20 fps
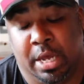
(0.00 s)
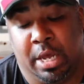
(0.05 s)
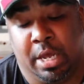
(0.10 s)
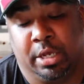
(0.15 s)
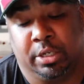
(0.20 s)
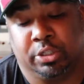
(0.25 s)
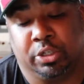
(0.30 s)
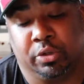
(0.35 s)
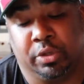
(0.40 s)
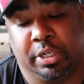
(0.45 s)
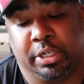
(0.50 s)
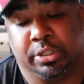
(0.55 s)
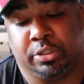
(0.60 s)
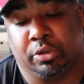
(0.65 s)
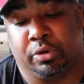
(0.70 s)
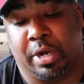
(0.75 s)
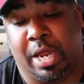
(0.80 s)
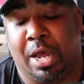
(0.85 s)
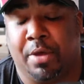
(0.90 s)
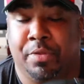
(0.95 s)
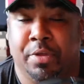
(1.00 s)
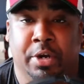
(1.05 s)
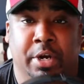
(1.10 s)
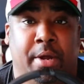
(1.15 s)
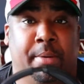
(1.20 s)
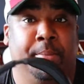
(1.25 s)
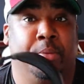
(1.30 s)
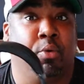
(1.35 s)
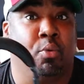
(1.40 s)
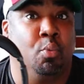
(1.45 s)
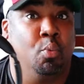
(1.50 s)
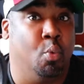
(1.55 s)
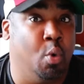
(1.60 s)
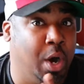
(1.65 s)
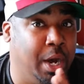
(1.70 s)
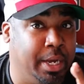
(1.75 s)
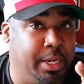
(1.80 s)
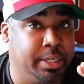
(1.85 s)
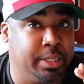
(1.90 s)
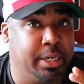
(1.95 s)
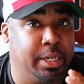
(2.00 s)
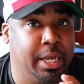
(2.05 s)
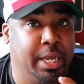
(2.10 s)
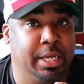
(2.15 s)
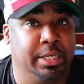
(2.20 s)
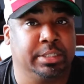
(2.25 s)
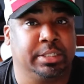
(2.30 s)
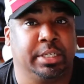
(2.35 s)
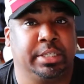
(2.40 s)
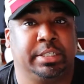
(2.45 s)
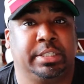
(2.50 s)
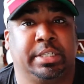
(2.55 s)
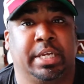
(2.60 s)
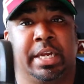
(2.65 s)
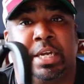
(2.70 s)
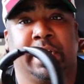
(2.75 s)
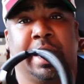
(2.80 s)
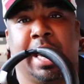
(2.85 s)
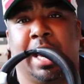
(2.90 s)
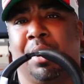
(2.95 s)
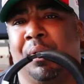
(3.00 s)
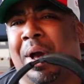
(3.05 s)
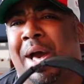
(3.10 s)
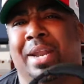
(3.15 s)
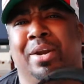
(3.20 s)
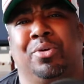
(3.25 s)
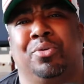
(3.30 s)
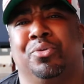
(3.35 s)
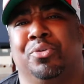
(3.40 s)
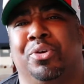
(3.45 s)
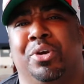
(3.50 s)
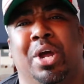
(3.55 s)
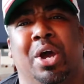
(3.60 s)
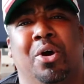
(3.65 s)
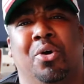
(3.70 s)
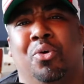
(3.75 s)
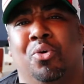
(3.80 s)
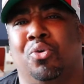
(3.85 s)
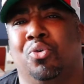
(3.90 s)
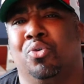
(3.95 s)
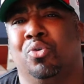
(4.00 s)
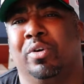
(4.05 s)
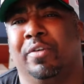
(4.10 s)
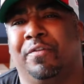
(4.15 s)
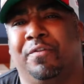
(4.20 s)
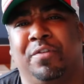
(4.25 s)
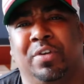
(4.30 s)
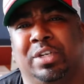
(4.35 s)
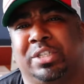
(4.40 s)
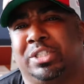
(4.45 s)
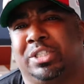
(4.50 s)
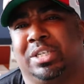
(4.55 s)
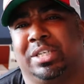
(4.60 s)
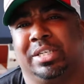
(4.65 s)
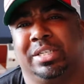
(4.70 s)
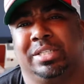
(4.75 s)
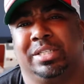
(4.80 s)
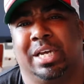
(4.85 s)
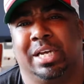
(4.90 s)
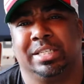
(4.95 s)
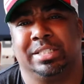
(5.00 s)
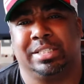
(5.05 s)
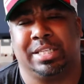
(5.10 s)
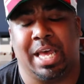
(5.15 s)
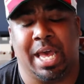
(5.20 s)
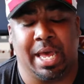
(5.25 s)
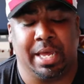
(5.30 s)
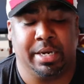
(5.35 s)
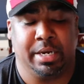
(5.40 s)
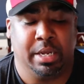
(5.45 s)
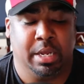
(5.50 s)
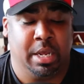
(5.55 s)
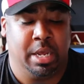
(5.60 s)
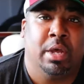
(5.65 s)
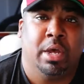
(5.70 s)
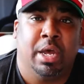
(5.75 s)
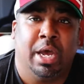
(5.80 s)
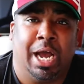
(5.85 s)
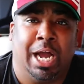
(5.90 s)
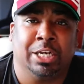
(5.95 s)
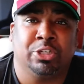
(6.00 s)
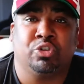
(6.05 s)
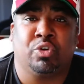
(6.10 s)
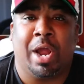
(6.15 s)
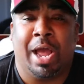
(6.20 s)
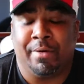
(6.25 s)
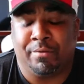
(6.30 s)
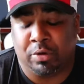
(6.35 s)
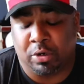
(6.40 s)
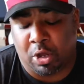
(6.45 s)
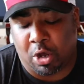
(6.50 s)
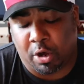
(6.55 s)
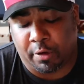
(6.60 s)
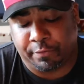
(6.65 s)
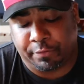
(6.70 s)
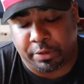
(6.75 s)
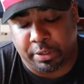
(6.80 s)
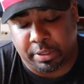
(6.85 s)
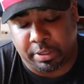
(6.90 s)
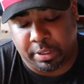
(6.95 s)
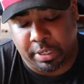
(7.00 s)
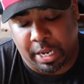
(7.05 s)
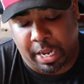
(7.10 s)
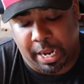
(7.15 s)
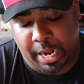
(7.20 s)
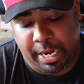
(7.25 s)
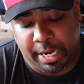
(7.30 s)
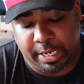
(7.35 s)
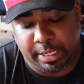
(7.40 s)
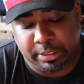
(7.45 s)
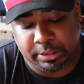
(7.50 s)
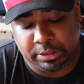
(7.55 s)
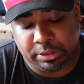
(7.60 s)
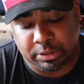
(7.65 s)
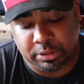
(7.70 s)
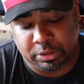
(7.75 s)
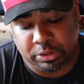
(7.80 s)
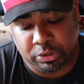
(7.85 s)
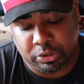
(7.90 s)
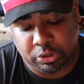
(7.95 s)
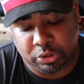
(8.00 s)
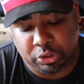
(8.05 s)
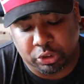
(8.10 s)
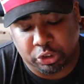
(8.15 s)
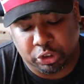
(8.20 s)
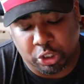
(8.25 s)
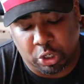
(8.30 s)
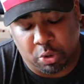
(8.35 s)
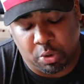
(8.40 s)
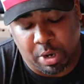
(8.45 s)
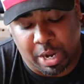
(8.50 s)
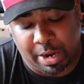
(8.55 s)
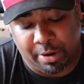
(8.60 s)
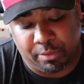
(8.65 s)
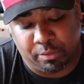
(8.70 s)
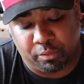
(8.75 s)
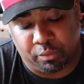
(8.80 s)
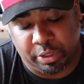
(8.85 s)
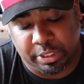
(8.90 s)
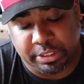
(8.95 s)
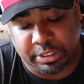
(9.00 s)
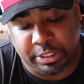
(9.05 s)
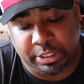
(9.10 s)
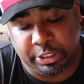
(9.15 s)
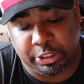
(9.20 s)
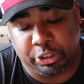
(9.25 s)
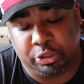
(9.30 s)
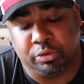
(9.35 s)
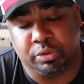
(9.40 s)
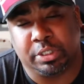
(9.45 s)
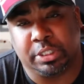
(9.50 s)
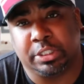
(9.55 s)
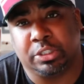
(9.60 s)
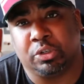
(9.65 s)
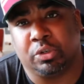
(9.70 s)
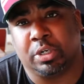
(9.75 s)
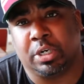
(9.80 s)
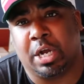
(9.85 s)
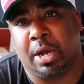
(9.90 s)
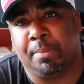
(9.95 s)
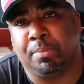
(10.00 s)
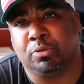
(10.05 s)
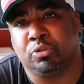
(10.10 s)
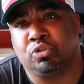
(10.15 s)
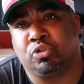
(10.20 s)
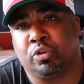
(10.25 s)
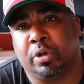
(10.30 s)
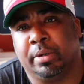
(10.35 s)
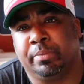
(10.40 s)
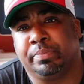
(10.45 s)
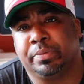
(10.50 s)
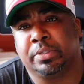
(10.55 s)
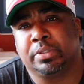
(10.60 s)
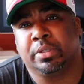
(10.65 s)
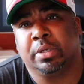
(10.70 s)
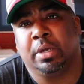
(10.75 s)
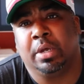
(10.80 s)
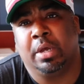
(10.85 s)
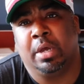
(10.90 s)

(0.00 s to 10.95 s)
So these are now the number one, as they say now. I don't know who officially does that. I travel often, and so I recently used these on a couple trips.